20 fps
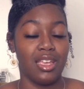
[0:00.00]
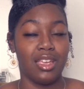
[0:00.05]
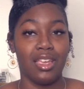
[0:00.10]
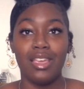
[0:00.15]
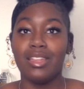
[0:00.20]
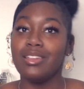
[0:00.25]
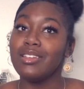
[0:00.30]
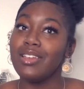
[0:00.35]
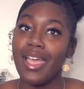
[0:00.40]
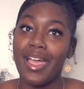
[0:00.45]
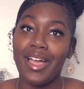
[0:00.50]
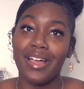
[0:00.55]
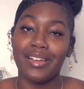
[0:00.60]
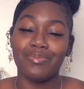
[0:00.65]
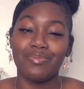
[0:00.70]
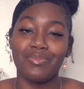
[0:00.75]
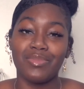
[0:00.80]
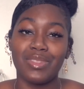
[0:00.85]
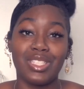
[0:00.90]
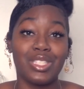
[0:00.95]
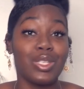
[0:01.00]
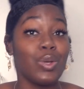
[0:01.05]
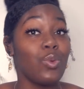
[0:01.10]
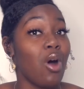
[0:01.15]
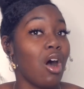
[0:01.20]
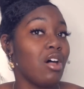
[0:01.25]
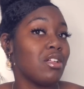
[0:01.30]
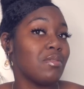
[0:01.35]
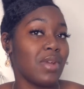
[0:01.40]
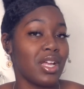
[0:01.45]
And yeah, see you
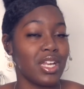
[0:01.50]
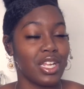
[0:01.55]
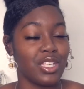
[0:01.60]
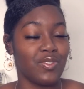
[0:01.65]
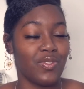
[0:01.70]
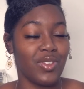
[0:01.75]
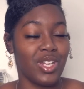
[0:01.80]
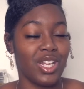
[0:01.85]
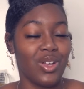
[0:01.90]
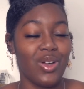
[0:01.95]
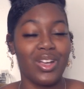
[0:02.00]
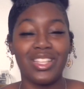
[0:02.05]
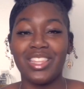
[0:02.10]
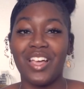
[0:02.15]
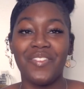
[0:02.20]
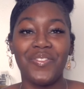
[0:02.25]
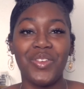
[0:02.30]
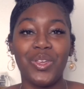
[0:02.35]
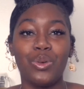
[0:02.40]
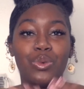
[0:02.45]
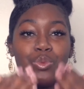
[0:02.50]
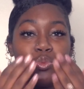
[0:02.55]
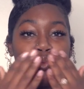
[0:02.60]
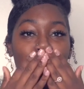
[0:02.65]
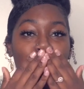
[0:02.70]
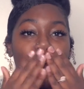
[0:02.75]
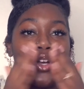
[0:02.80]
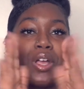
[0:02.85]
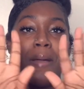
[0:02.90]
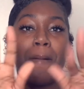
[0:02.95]
all in my next video. I love you.
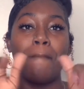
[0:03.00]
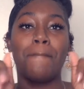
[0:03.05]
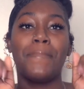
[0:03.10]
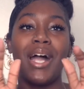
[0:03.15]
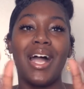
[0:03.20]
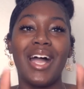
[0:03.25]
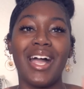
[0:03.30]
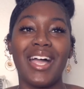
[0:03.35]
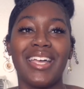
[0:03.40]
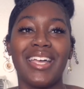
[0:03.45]
Bye.